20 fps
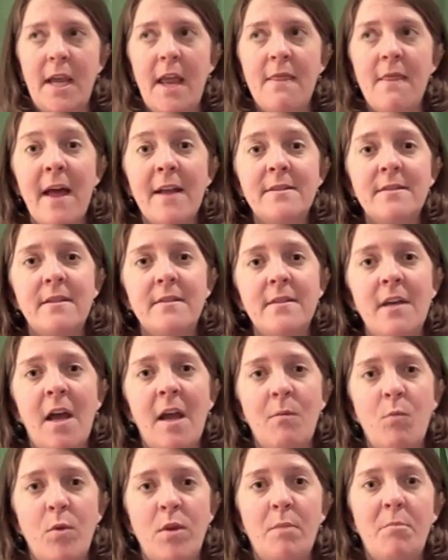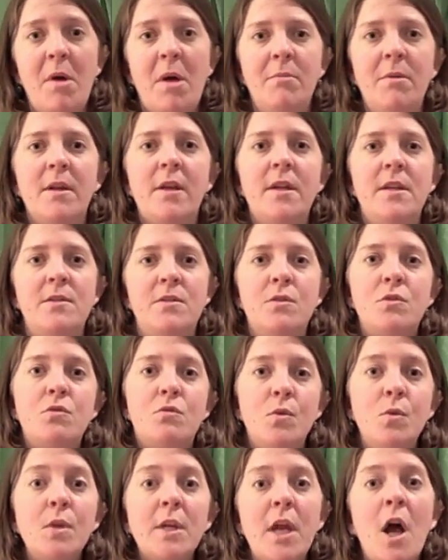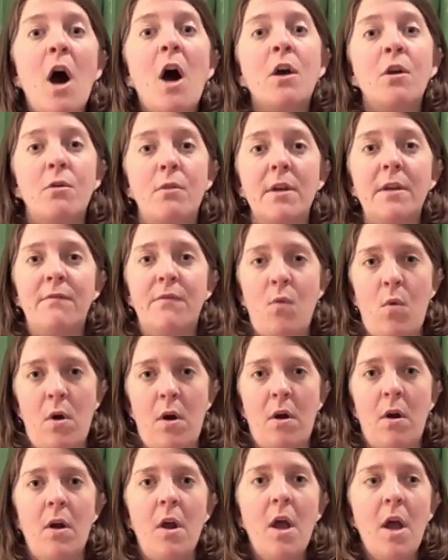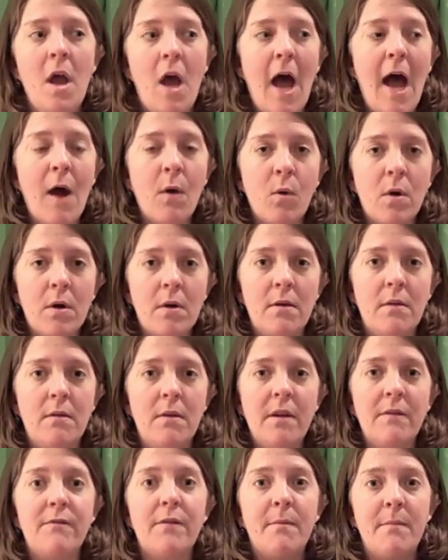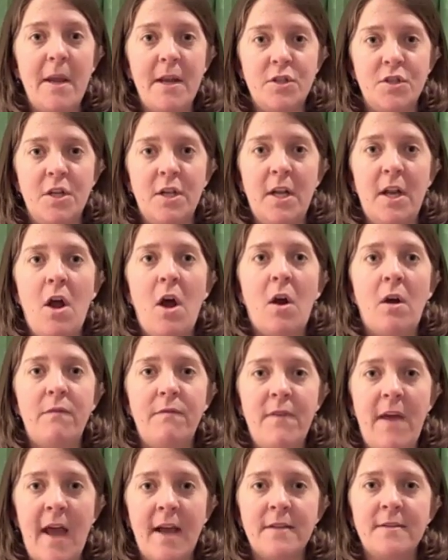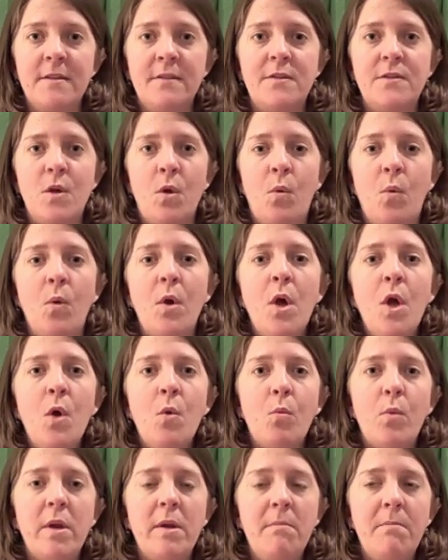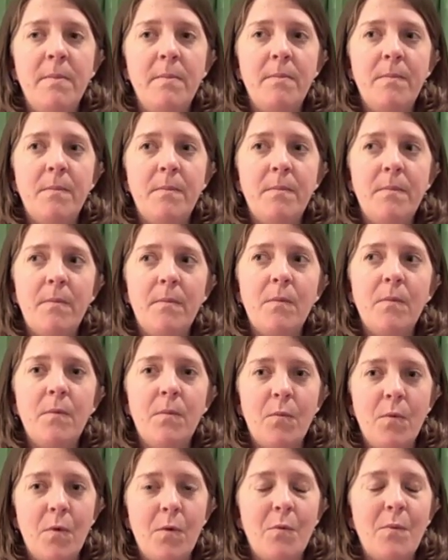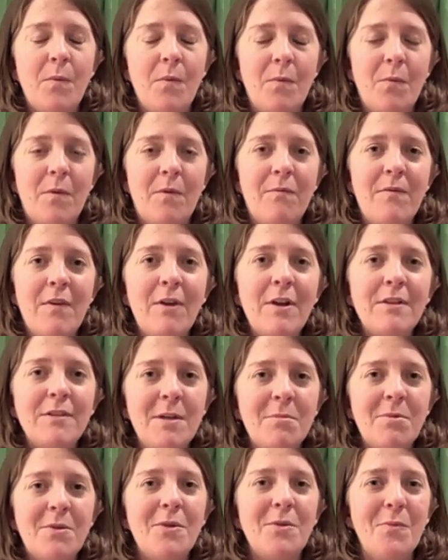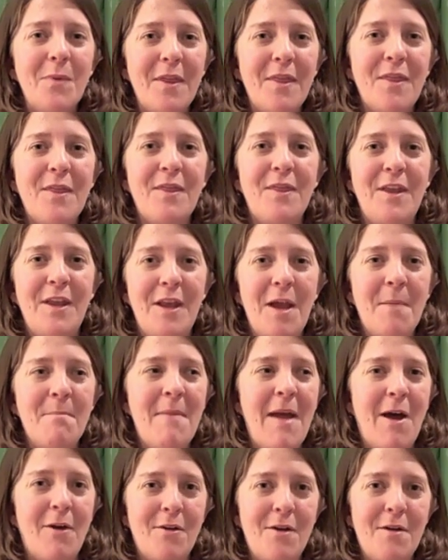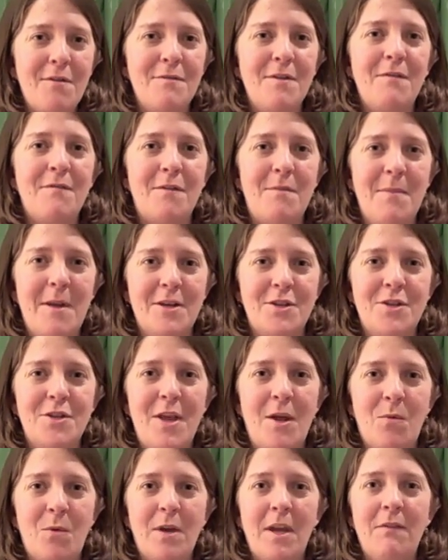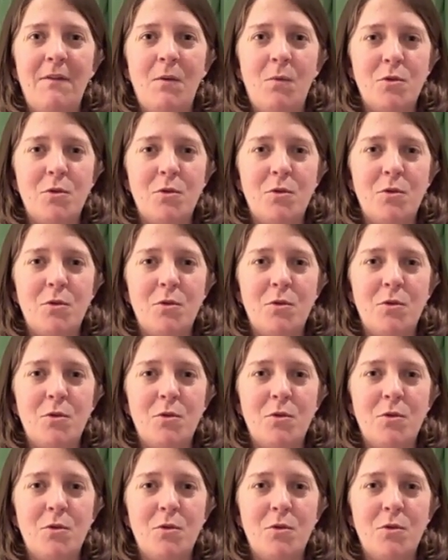And that's the time when the public is truly hungry for our information and our facts. And so we're very liberal with the amount of information that we're giving.